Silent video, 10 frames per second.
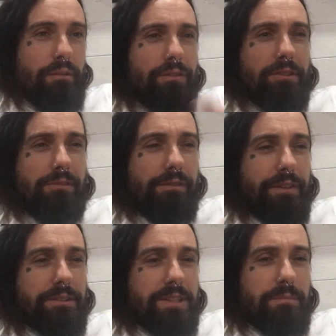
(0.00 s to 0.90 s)
How further
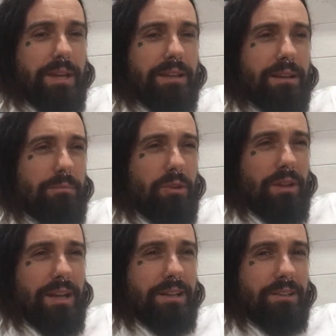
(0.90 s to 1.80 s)
afield do you mean? I'm
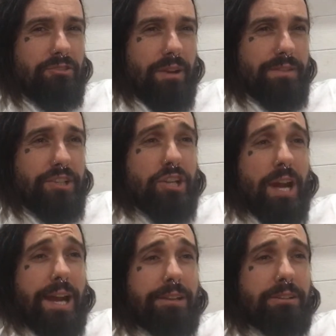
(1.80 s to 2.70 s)
not like going to drive to
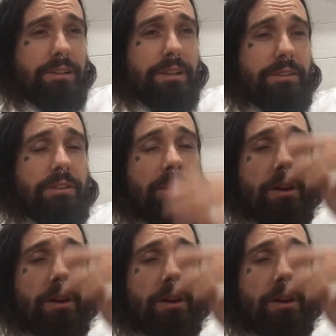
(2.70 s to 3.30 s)
China or anything.